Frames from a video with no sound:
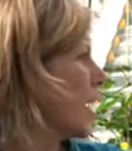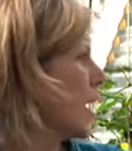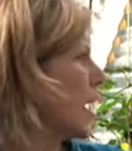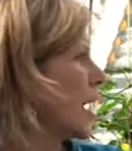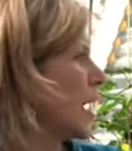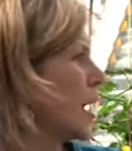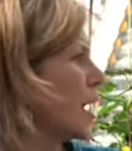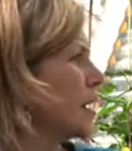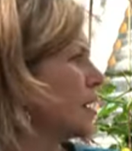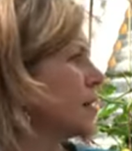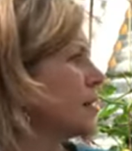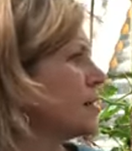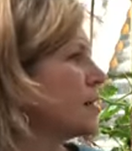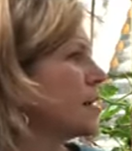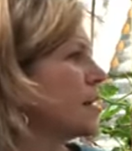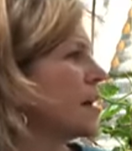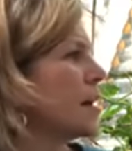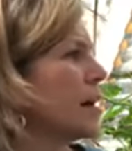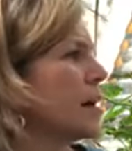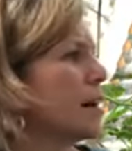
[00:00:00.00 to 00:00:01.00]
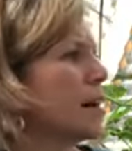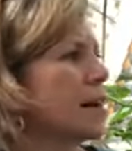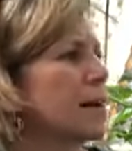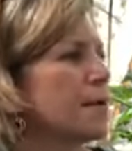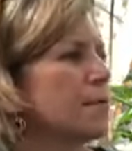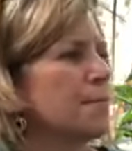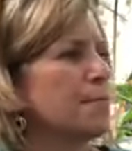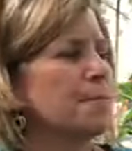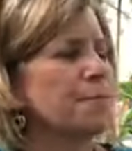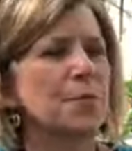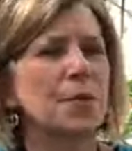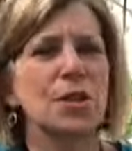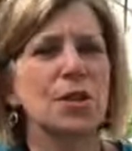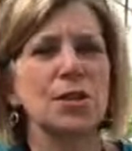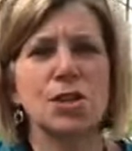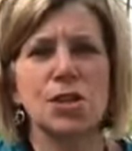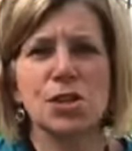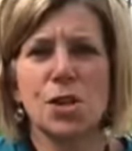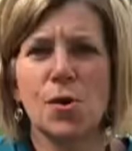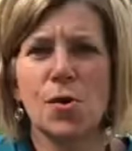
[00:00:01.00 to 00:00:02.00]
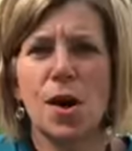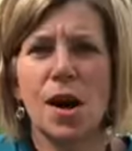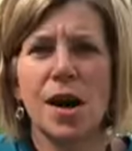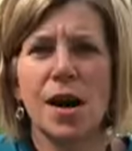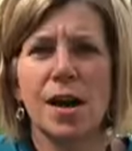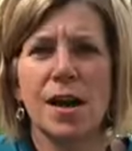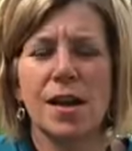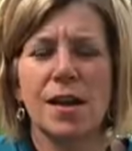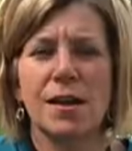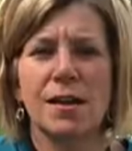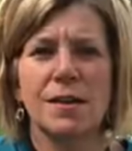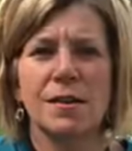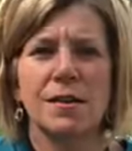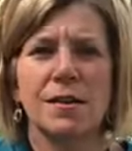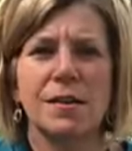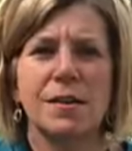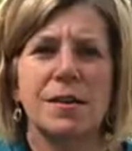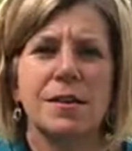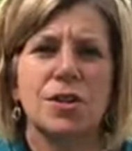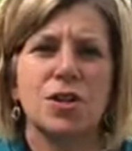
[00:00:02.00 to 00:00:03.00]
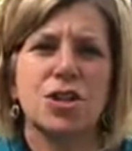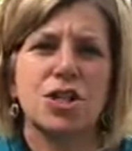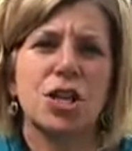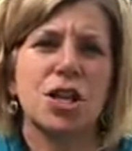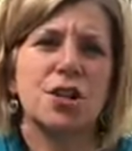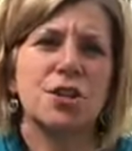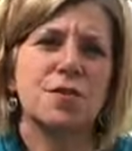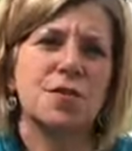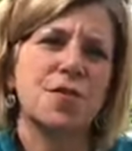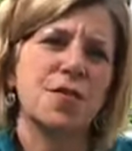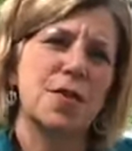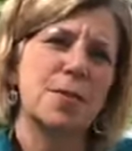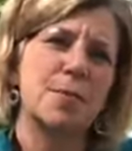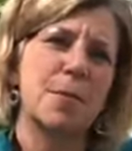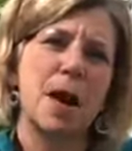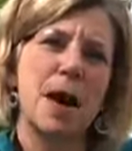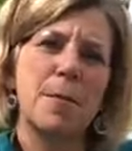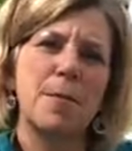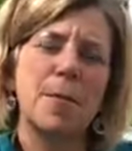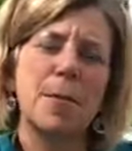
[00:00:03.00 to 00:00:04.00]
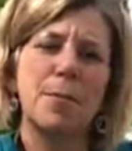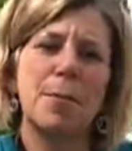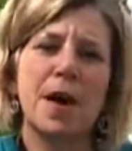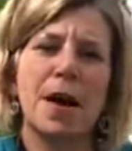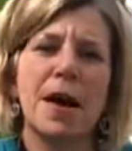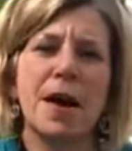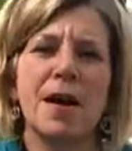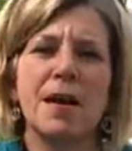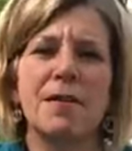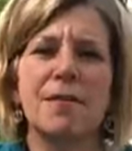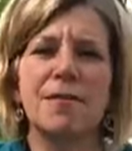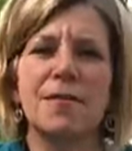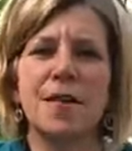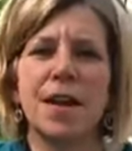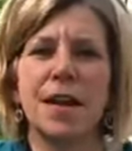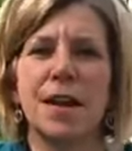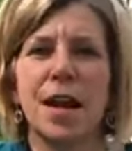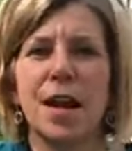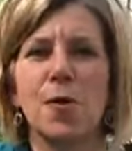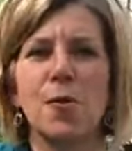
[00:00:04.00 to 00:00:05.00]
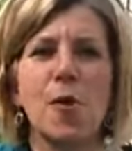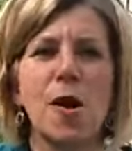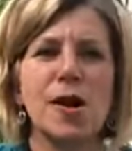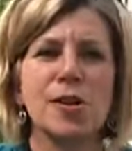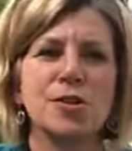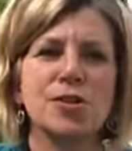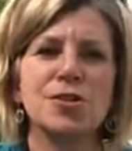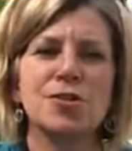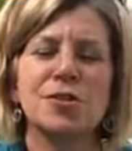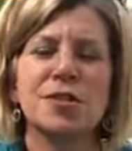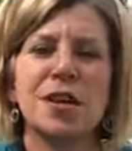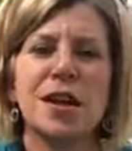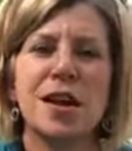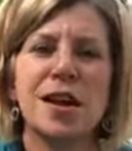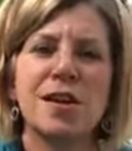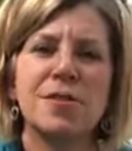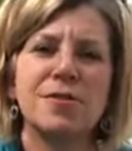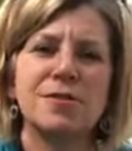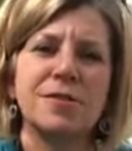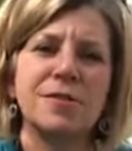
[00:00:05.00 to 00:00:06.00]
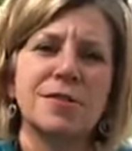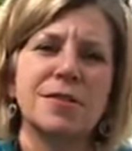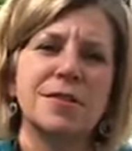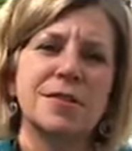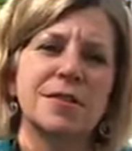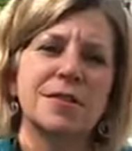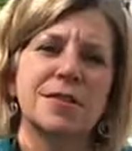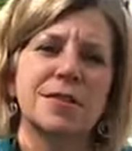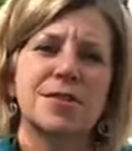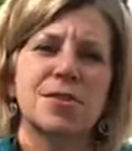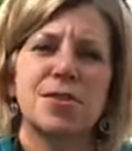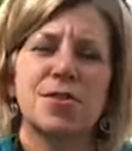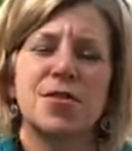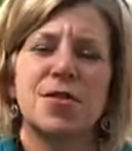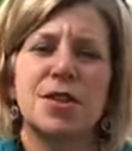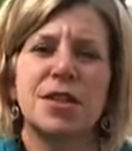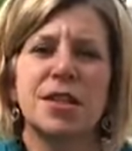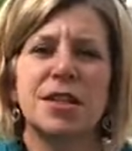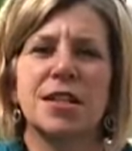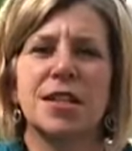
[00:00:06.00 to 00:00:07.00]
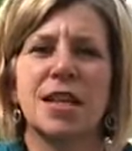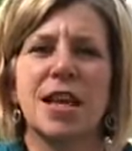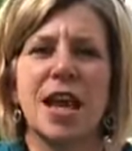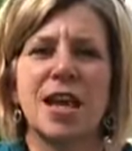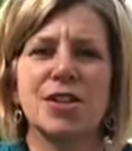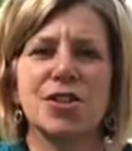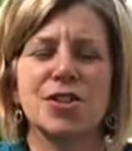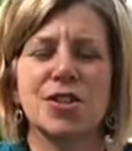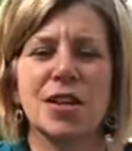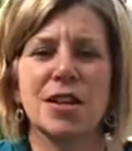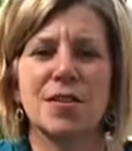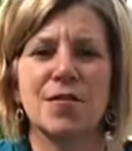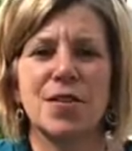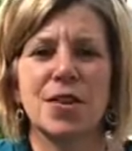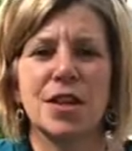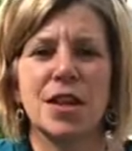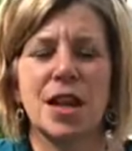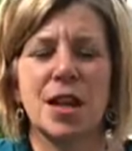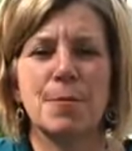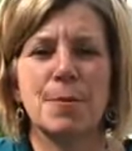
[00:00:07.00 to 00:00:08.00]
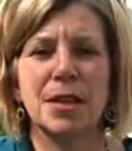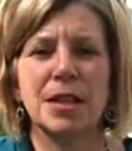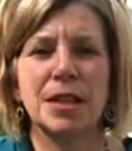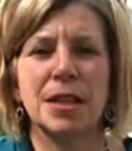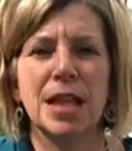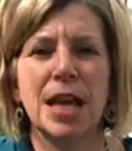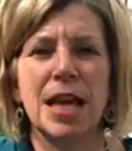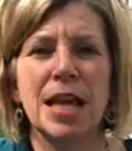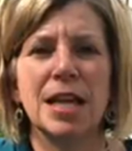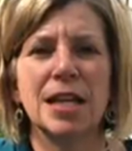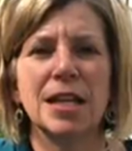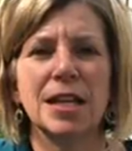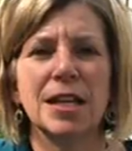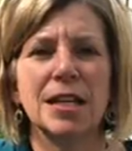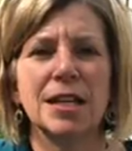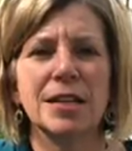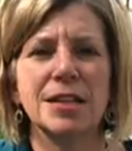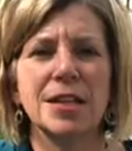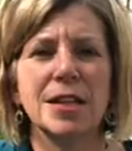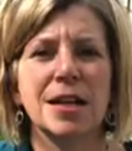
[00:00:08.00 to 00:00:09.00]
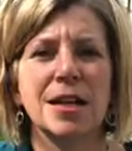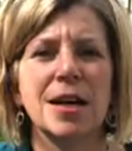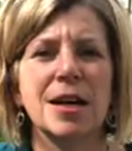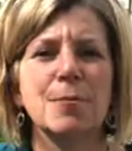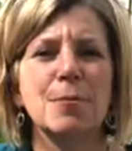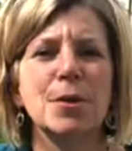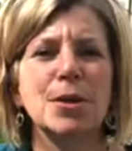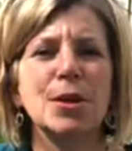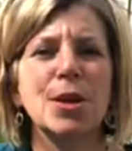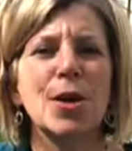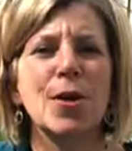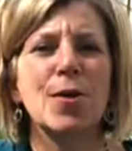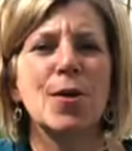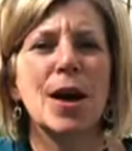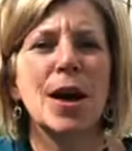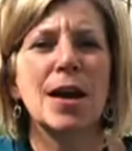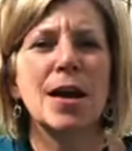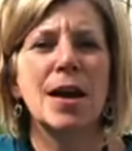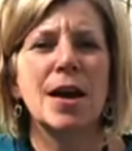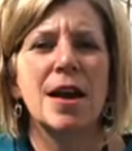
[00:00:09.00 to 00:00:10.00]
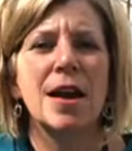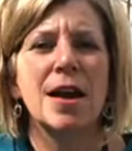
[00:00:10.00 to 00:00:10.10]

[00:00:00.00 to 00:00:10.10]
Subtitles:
And so I shared from up above and I walked you down. So if you didn't catch that, if you came in late, click on below.